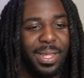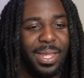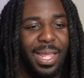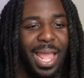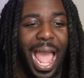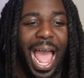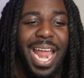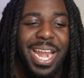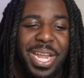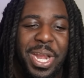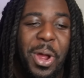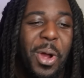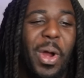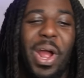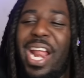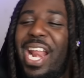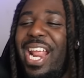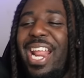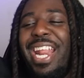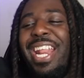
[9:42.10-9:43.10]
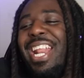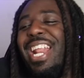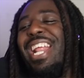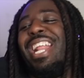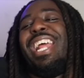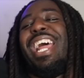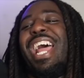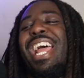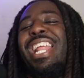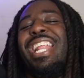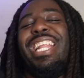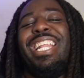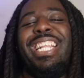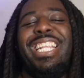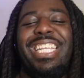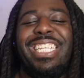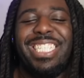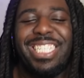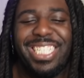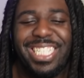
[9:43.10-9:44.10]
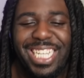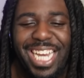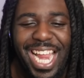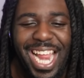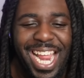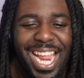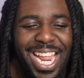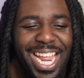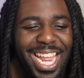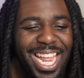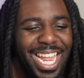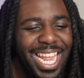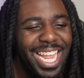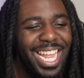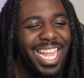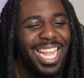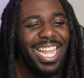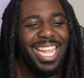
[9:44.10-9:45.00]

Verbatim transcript: I knew it. okay.